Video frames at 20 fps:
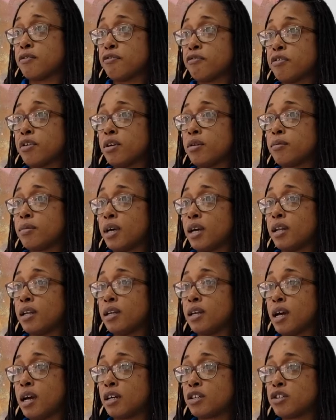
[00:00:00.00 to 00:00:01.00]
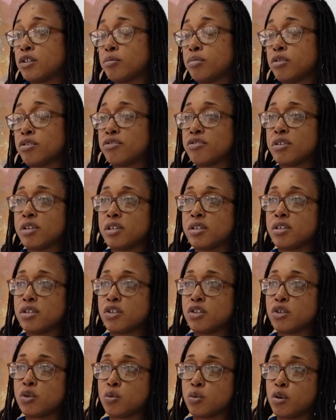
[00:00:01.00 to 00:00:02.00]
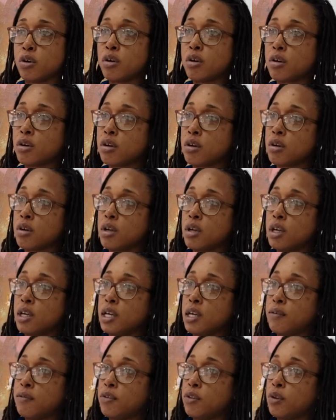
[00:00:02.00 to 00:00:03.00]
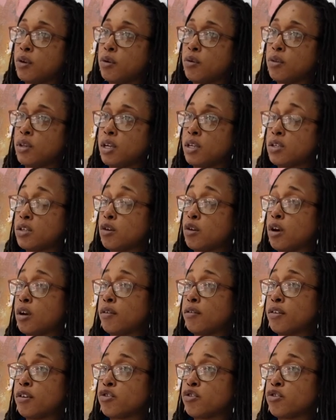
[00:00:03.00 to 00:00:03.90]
freedom that he actually portrays in his work, even though there's a lot of